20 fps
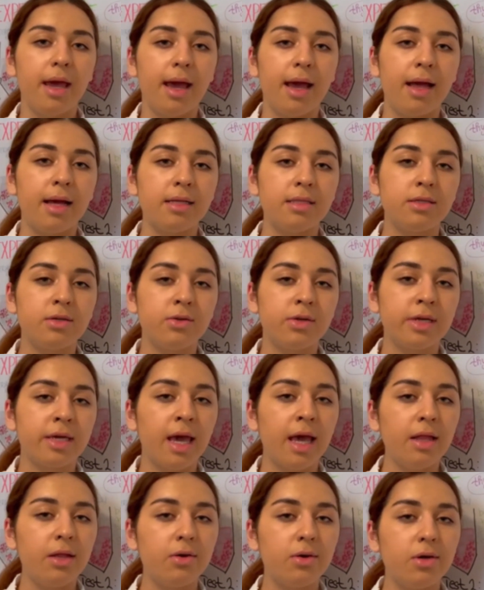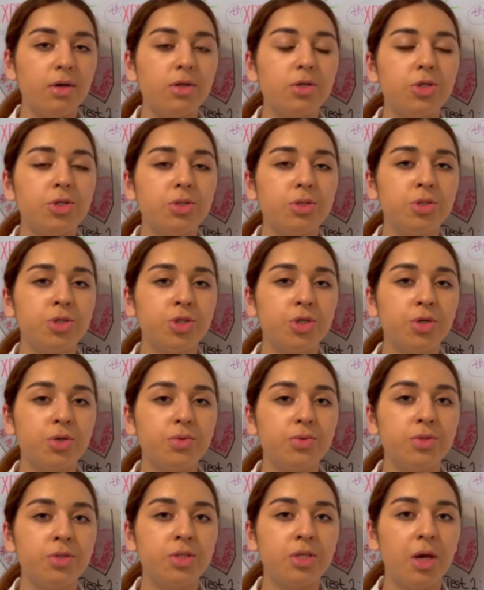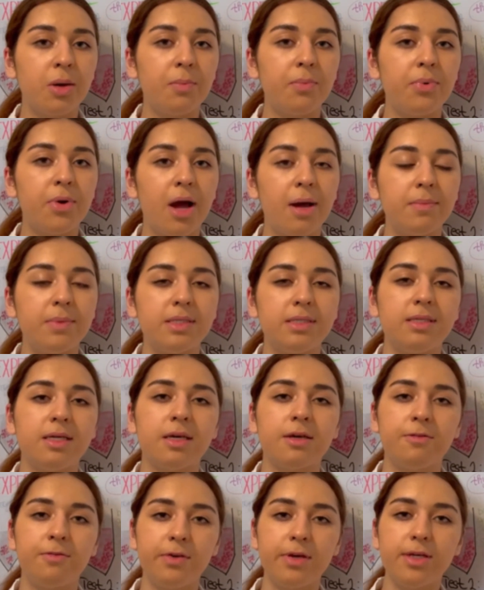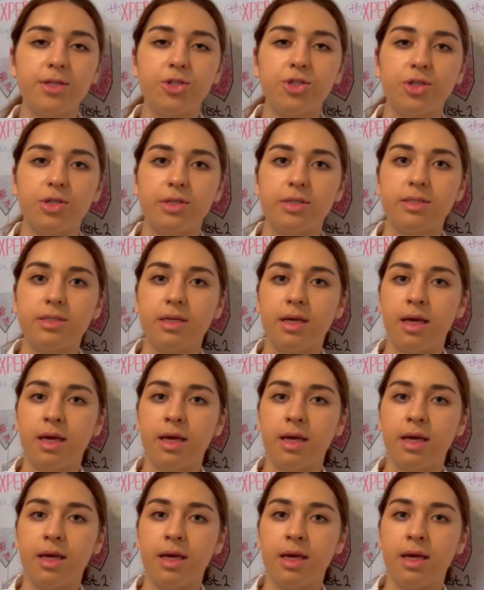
And oregano oils showed some promising features